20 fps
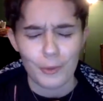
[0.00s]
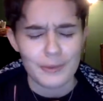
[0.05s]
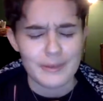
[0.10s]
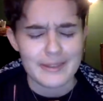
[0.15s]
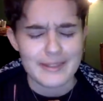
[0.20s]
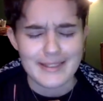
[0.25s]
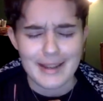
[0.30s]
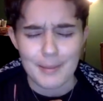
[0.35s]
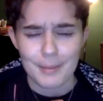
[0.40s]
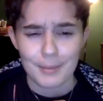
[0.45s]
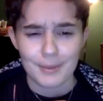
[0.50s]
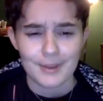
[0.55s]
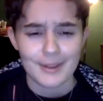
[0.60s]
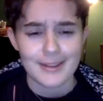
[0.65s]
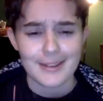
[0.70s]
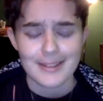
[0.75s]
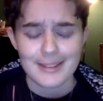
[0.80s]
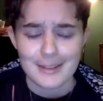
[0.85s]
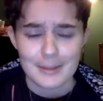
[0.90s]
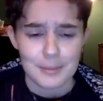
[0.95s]

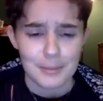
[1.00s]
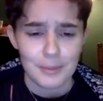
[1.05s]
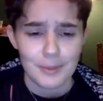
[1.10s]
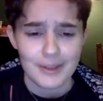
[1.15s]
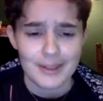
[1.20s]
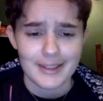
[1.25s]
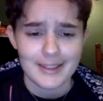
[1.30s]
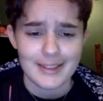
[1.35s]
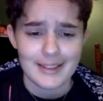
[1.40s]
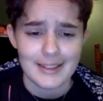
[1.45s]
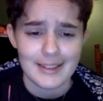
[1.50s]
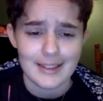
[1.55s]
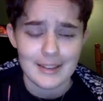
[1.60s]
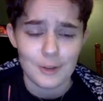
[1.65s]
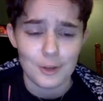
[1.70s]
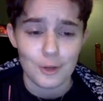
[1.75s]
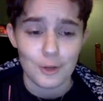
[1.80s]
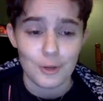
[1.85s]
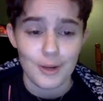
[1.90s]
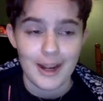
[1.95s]
separate at this point that
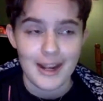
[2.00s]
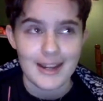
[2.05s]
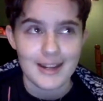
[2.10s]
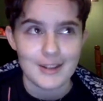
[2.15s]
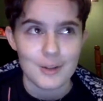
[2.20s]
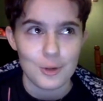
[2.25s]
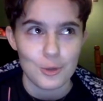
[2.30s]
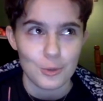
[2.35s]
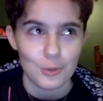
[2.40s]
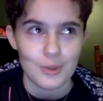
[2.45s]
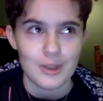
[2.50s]
like trying to